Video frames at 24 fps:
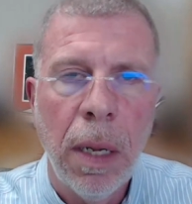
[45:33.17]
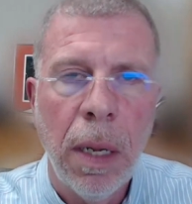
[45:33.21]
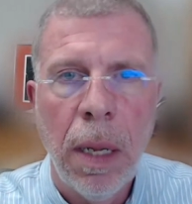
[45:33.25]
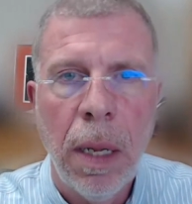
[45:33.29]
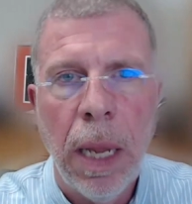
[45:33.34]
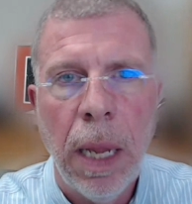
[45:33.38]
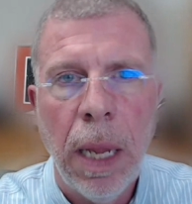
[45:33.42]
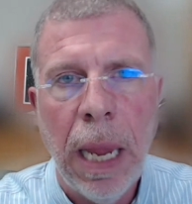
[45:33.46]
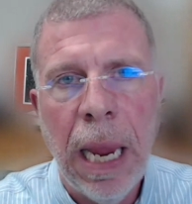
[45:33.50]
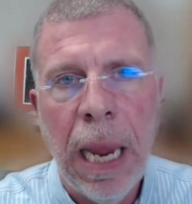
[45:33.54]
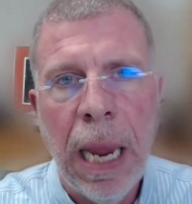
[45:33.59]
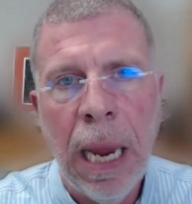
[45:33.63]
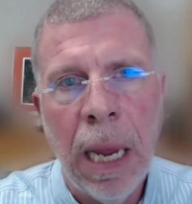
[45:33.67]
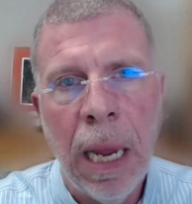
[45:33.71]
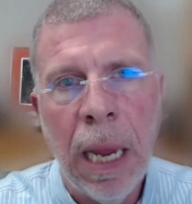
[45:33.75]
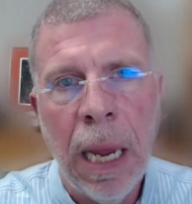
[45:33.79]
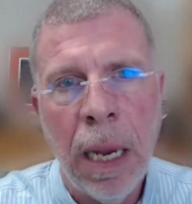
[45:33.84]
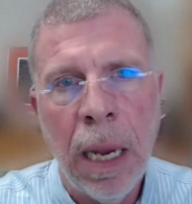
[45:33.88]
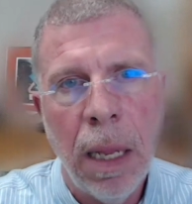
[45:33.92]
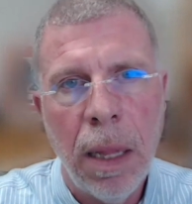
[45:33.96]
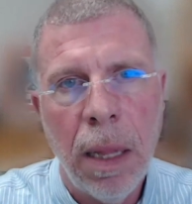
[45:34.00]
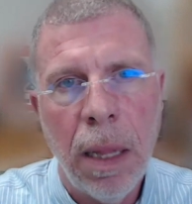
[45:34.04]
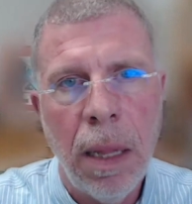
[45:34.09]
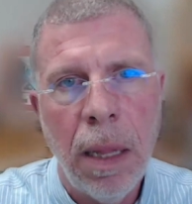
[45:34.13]
and
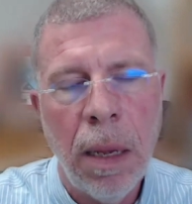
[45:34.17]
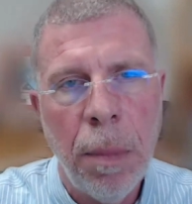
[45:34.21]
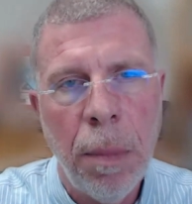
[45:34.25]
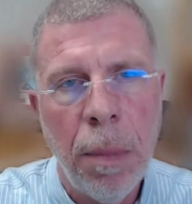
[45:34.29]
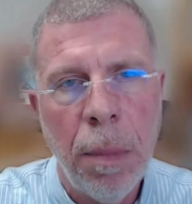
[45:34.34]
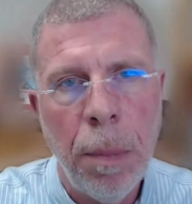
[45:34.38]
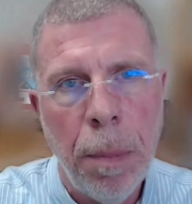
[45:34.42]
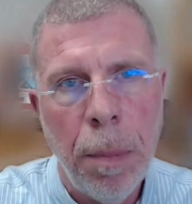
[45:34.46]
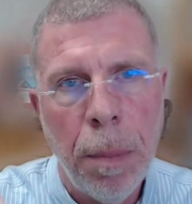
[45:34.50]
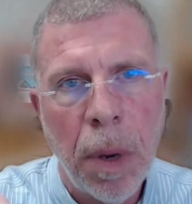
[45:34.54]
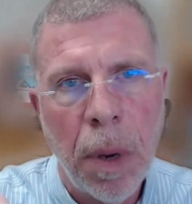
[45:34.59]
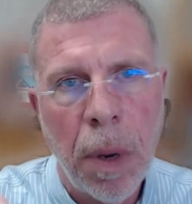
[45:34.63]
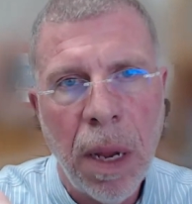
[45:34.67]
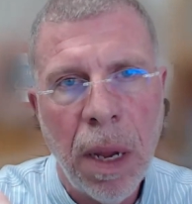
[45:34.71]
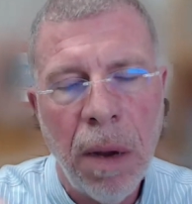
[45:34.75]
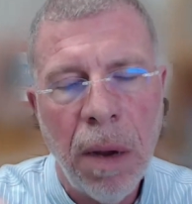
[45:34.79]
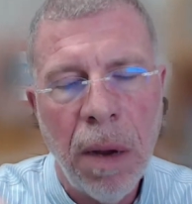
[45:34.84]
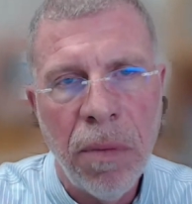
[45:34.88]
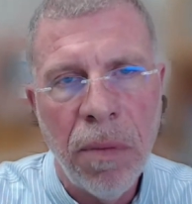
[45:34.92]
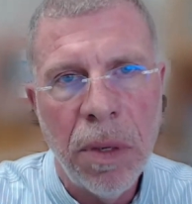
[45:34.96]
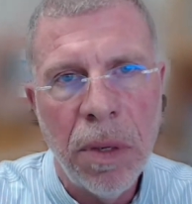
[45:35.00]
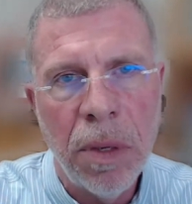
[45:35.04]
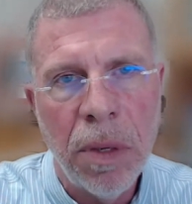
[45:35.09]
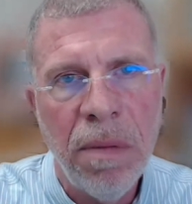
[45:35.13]
the coverage
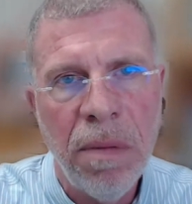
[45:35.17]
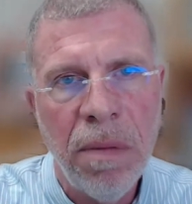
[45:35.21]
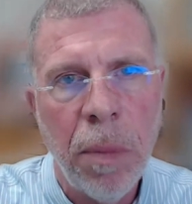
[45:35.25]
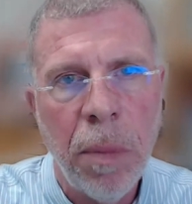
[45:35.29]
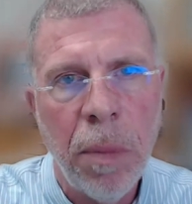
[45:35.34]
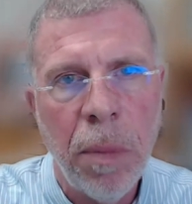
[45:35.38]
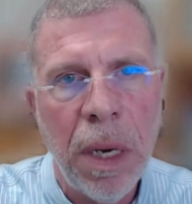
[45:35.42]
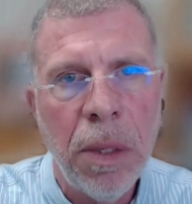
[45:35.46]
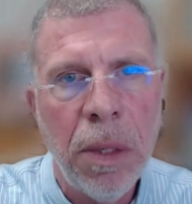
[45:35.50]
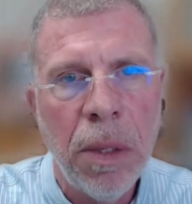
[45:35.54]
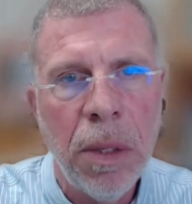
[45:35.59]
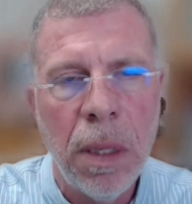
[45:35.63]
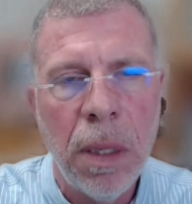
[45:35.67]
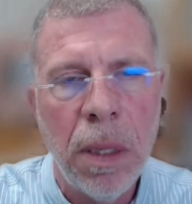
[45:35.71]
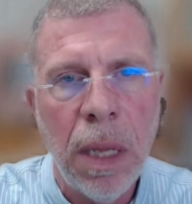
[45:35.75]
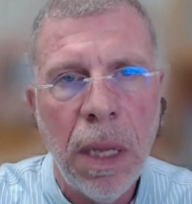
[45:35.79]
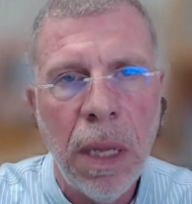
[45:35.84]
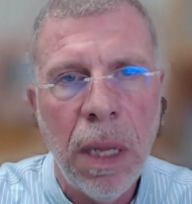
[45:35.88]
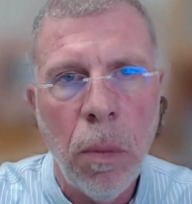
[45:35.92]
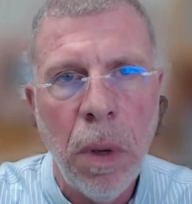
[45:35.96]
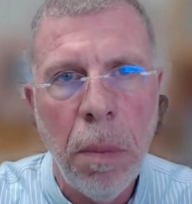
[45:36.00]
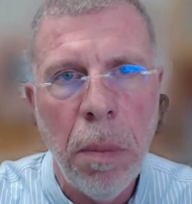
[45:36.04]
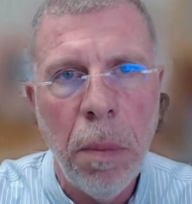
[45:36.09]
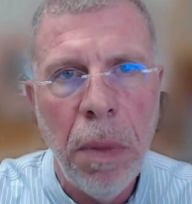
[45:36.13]
information that
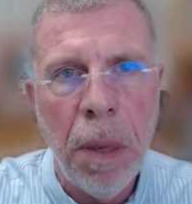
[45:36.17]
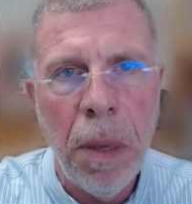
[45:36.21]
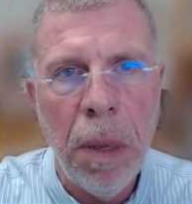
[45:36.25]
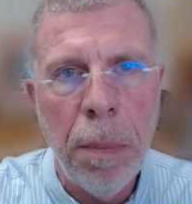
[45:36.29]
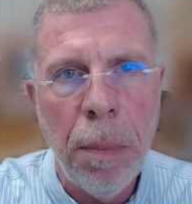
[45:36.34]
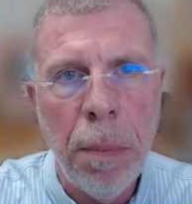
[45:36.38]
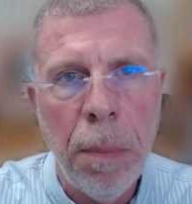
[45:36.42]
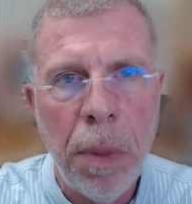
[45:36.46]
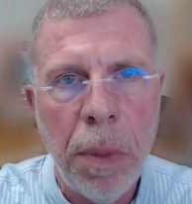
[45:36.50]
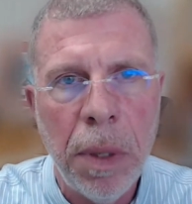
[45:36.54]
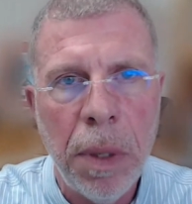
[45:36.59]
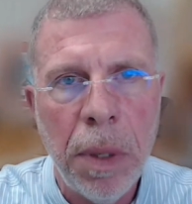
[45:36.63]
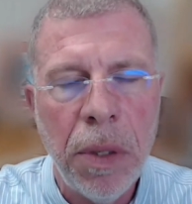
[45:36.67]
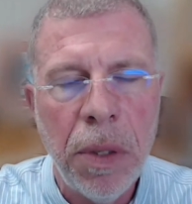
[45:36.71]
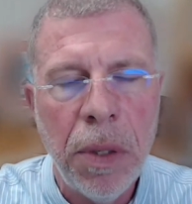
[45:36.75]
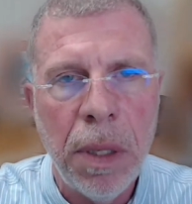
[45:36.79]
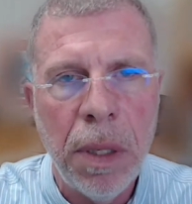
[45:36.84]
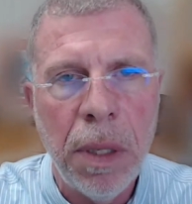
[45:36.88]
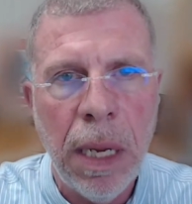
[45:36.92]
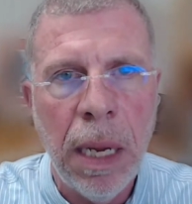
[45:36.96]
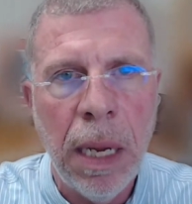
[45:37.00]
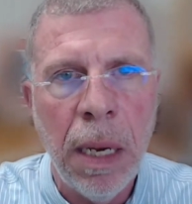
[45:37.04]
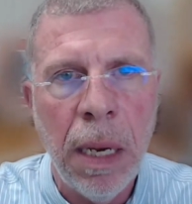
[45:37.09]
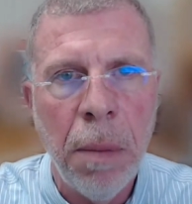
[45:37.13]
will be published
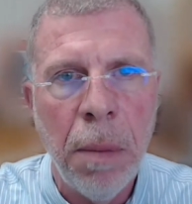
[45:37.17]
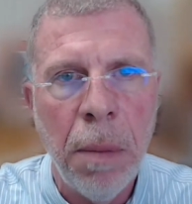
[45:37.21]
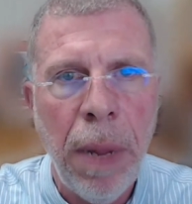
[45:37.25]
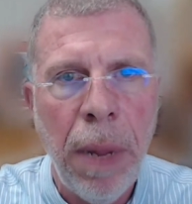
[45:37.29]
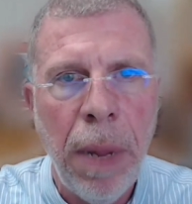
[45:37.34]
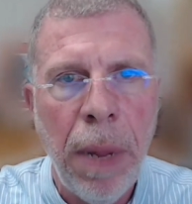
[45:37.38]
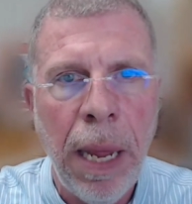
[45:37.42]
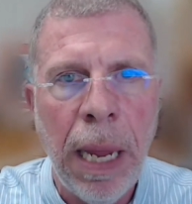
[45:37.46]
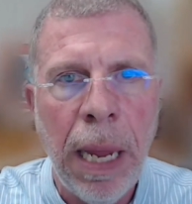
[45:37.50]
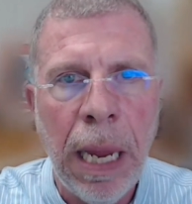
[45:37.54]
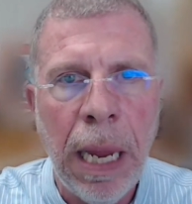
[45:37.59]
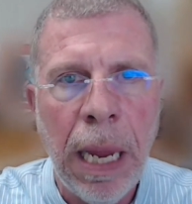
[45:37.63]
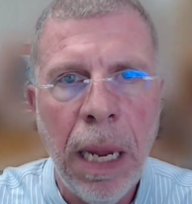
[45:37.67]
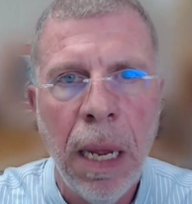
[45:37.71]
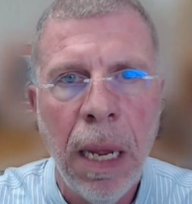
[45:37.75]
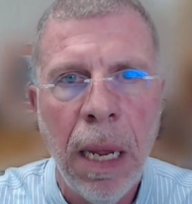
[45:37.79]
in May